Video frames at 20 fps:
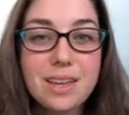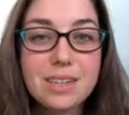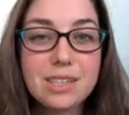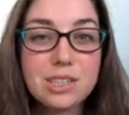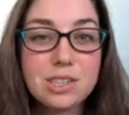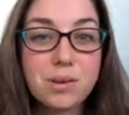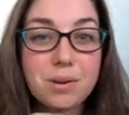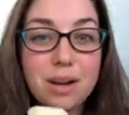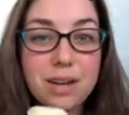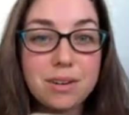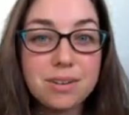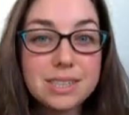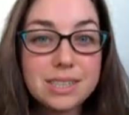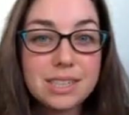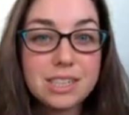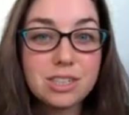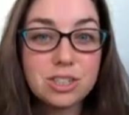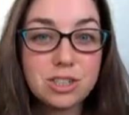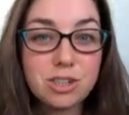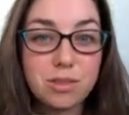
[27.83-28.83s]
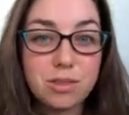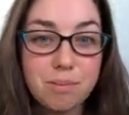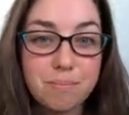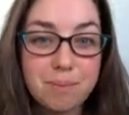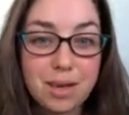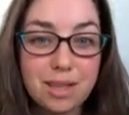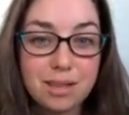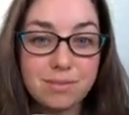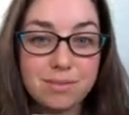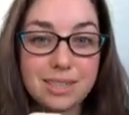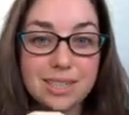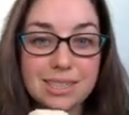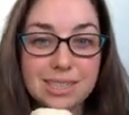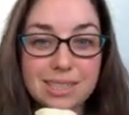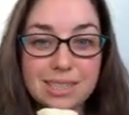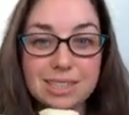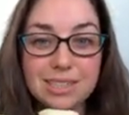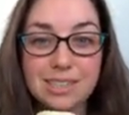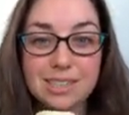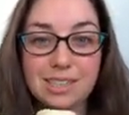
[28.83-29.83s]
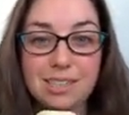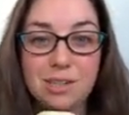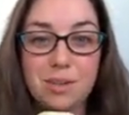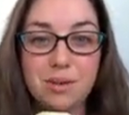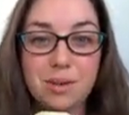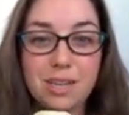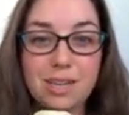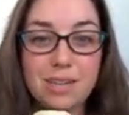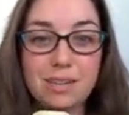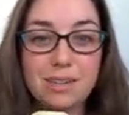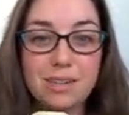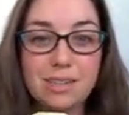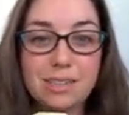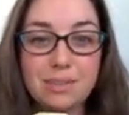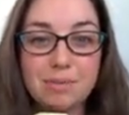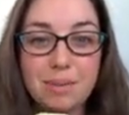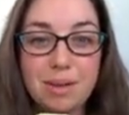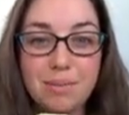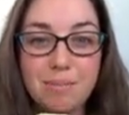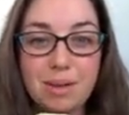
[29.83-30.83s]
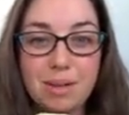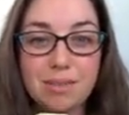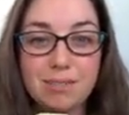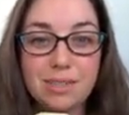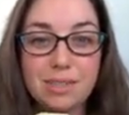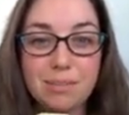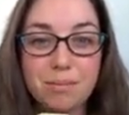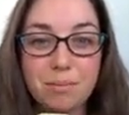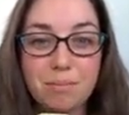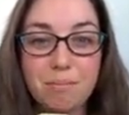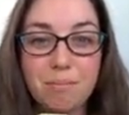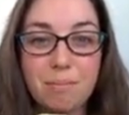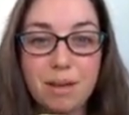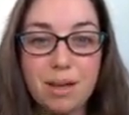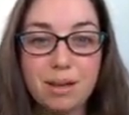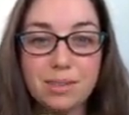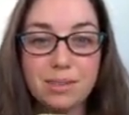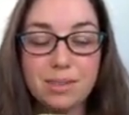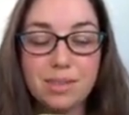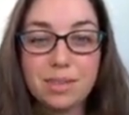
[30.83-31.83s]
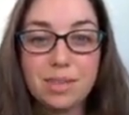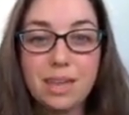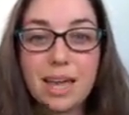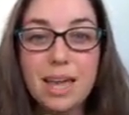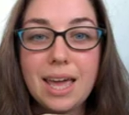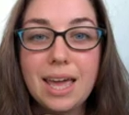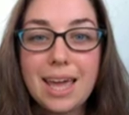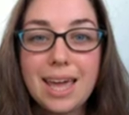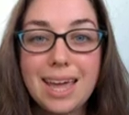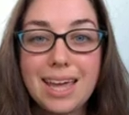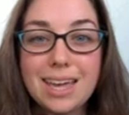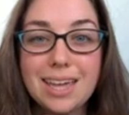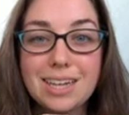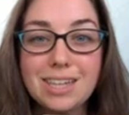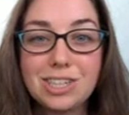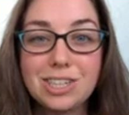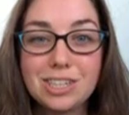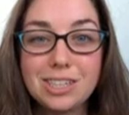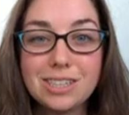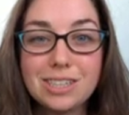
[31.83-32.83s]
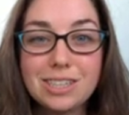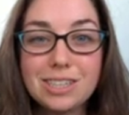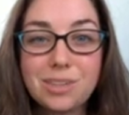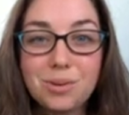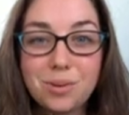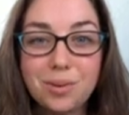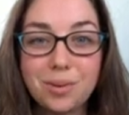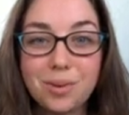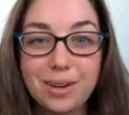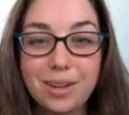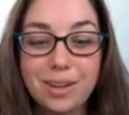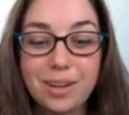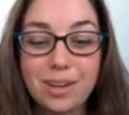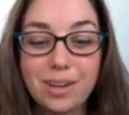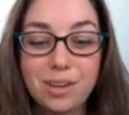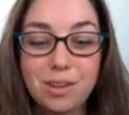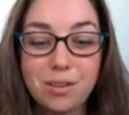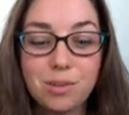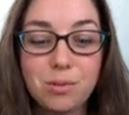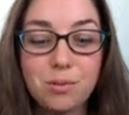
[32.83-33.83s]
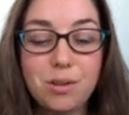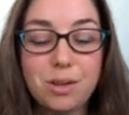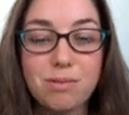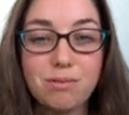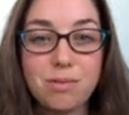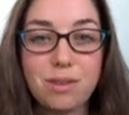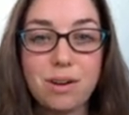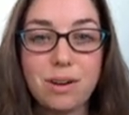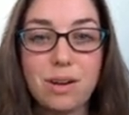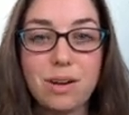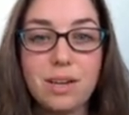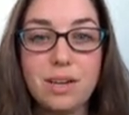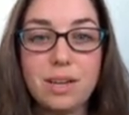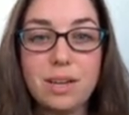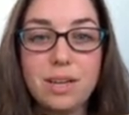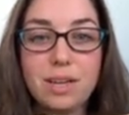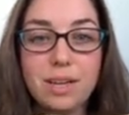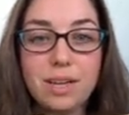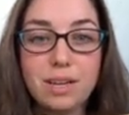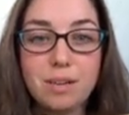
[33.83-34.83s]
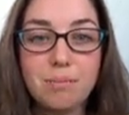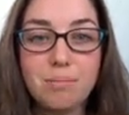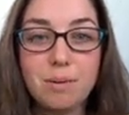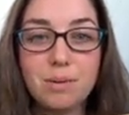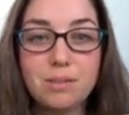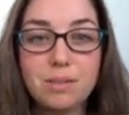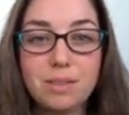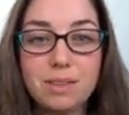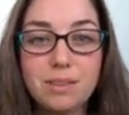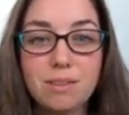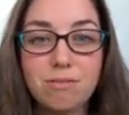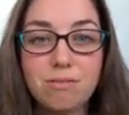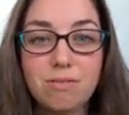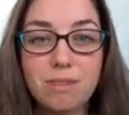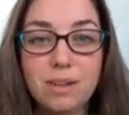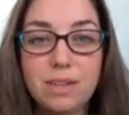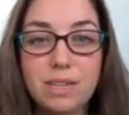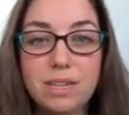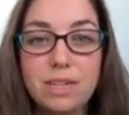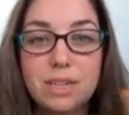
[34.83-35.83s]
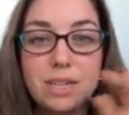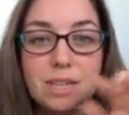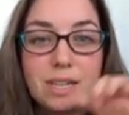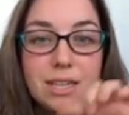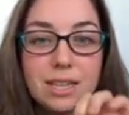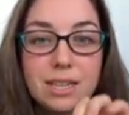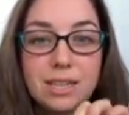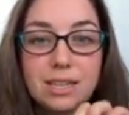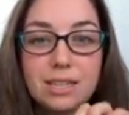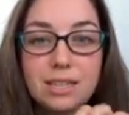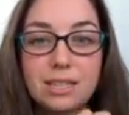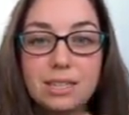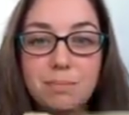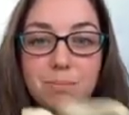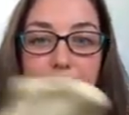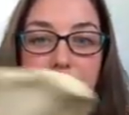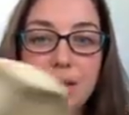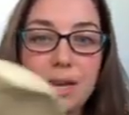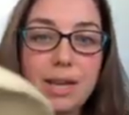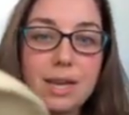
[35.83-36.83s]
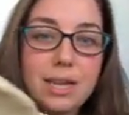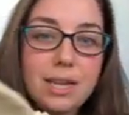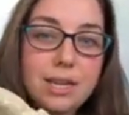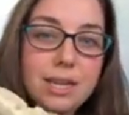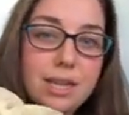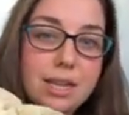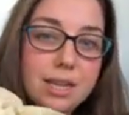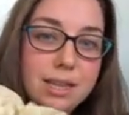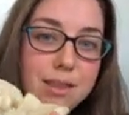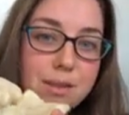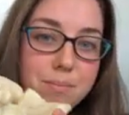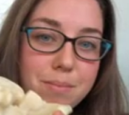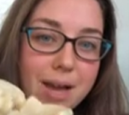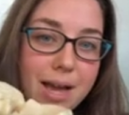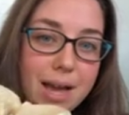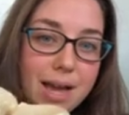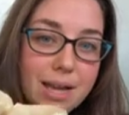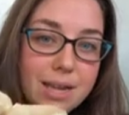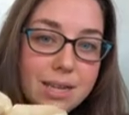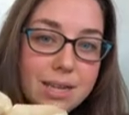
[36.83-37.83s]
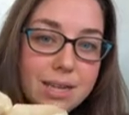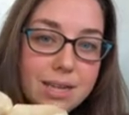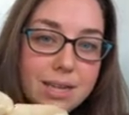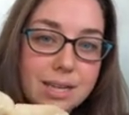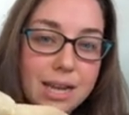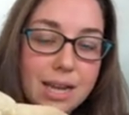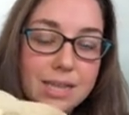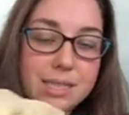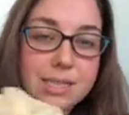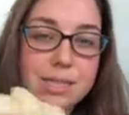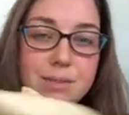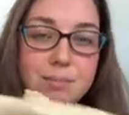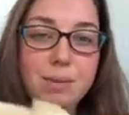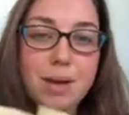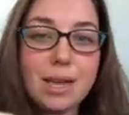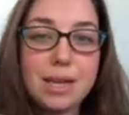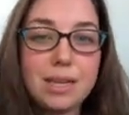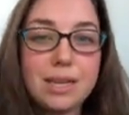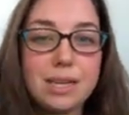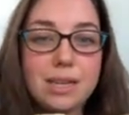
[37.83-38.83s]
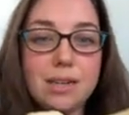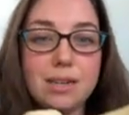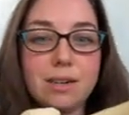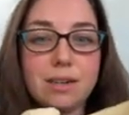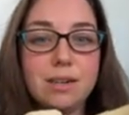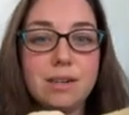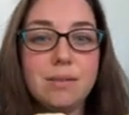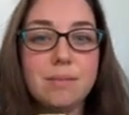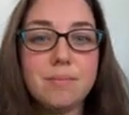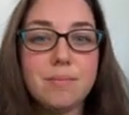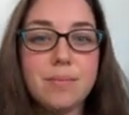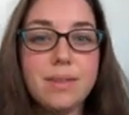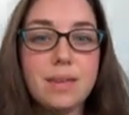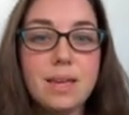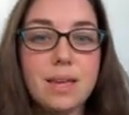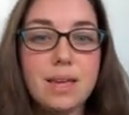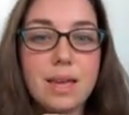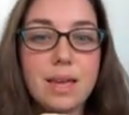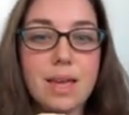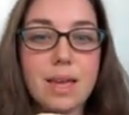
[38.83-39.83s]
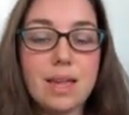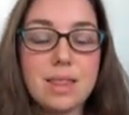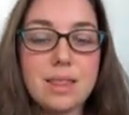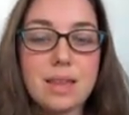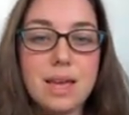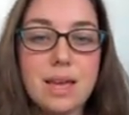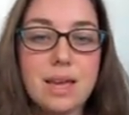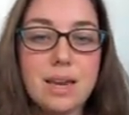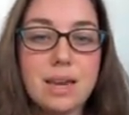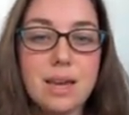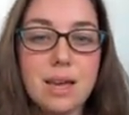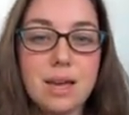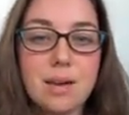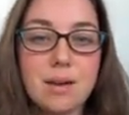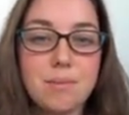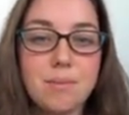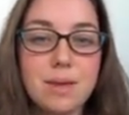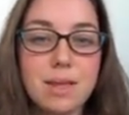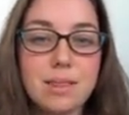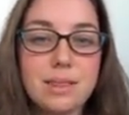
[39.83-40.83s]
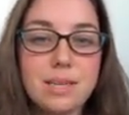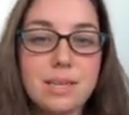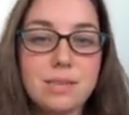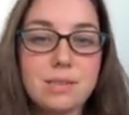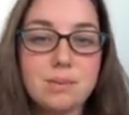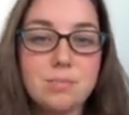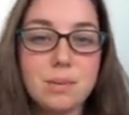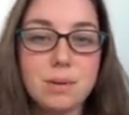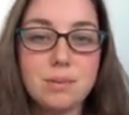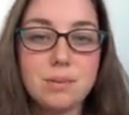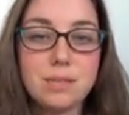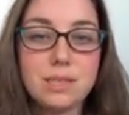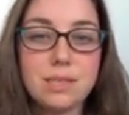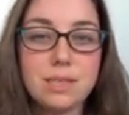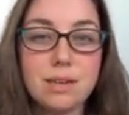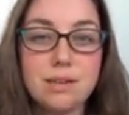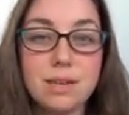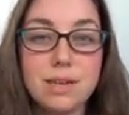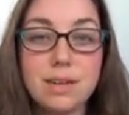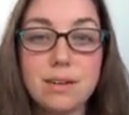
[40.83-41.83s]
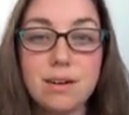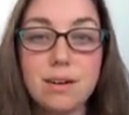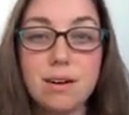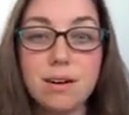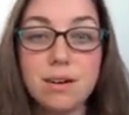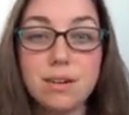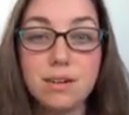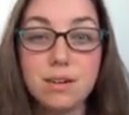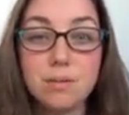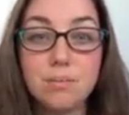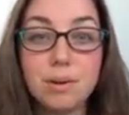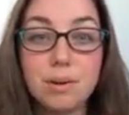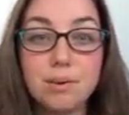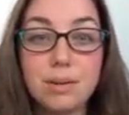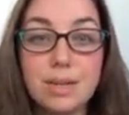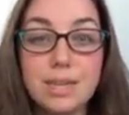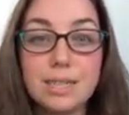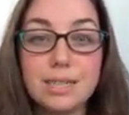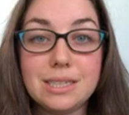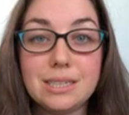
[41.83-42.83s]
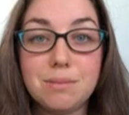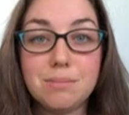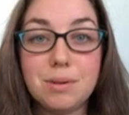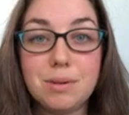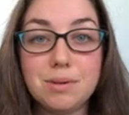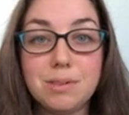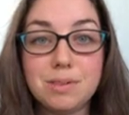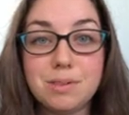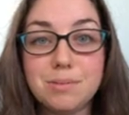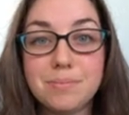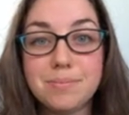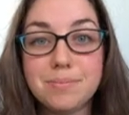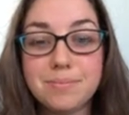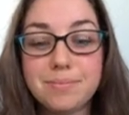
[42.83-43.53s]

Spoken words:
So I always like to show the pelvis. So here is my pelvic model, and just to orient you, we've got hip bones in the front, the spine in the back connects back here, and then these bones down here are your bony sit bones.